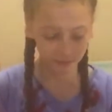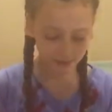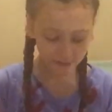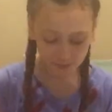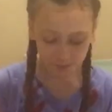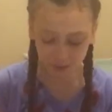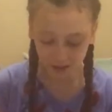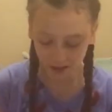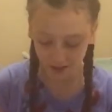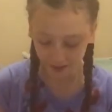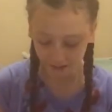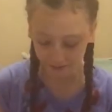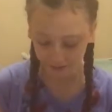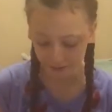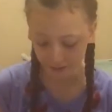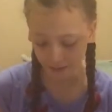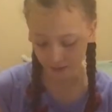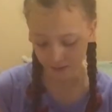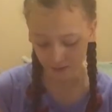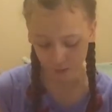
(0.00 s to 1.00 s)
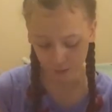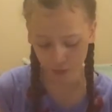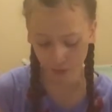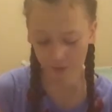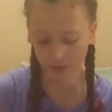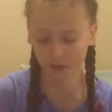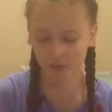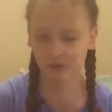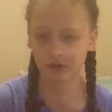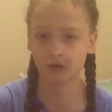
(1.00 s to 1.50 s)
this person is
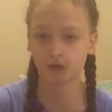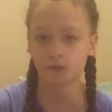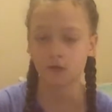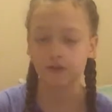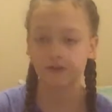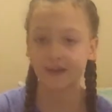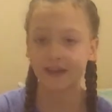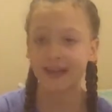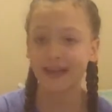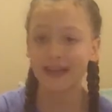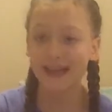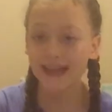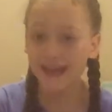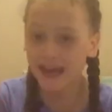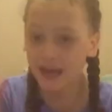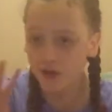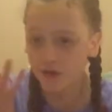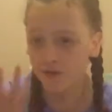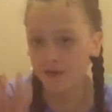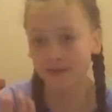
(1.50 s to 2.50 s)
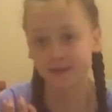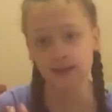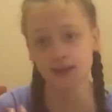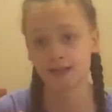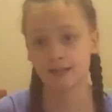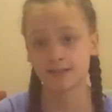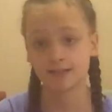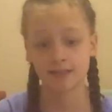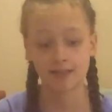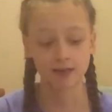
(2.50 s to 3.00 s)
probably one of the most
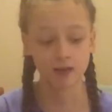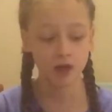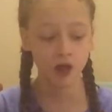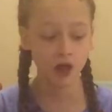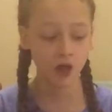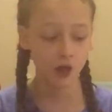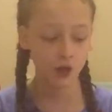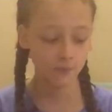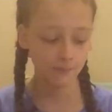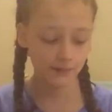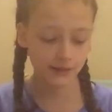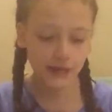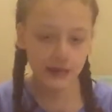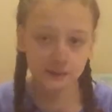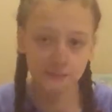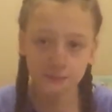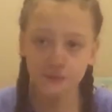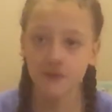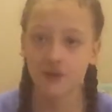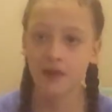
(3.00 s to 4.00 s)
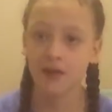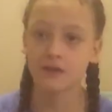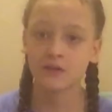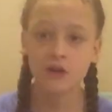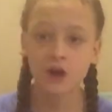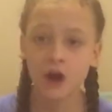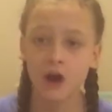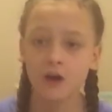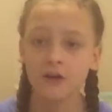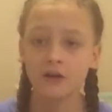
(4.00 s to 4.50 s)
irritating people that I
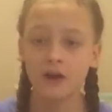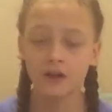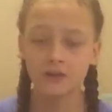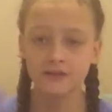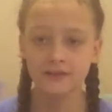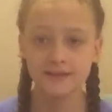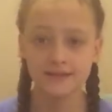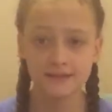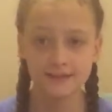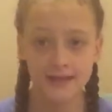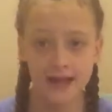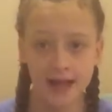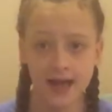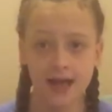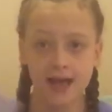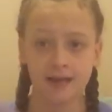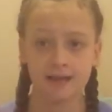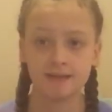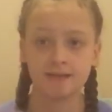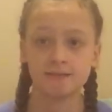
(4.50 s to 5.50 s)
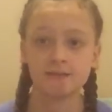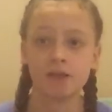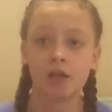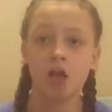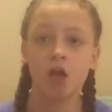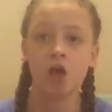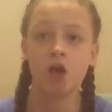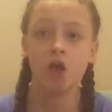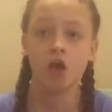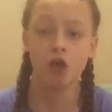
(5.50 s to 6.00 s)
can't understand.
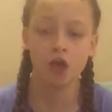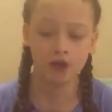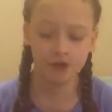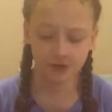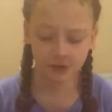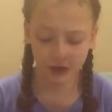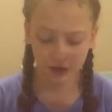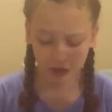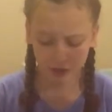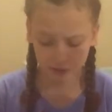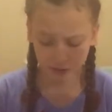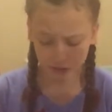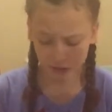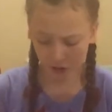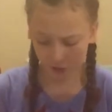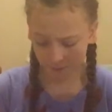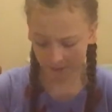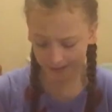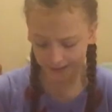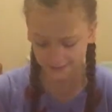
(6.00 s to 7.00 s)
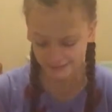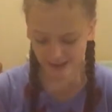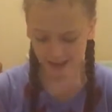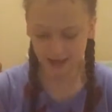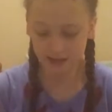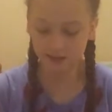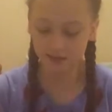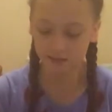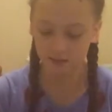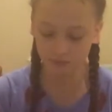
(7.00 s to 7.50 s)
So you'll be
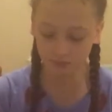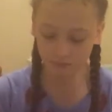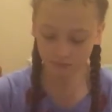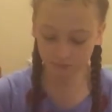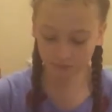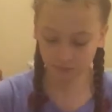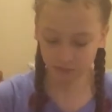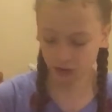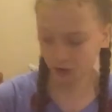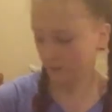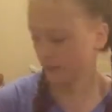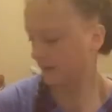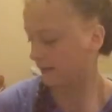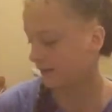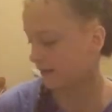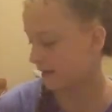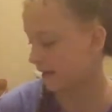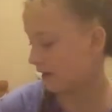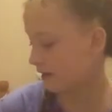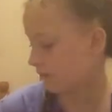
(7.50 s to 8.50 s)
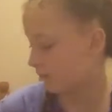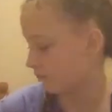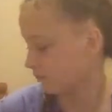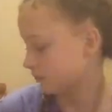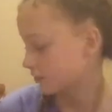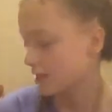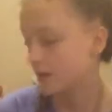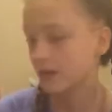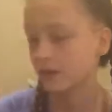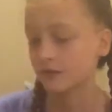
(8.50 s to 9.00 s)
sitting,
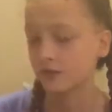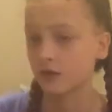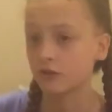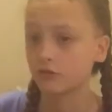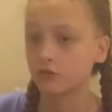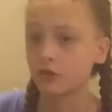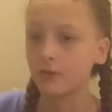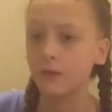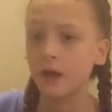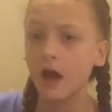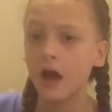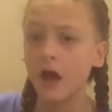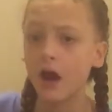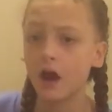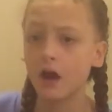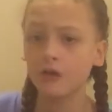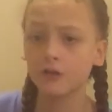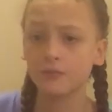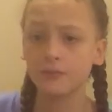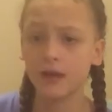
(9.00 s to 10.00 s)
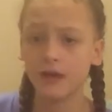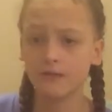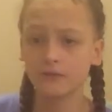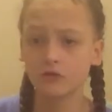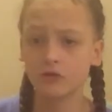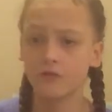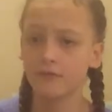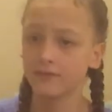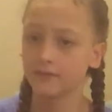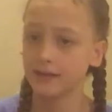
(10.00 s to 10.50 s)
say it's lunchtime, and you'll be having
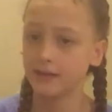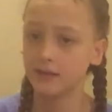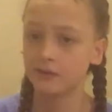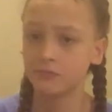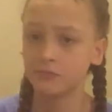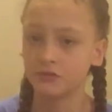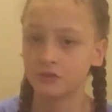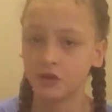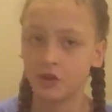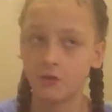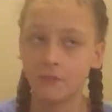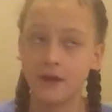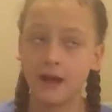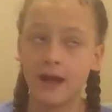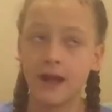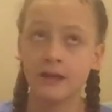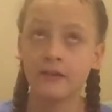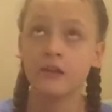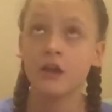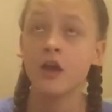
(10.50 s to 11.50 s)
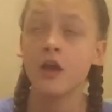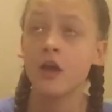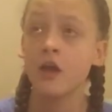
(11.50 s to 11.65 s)
a conversation with them and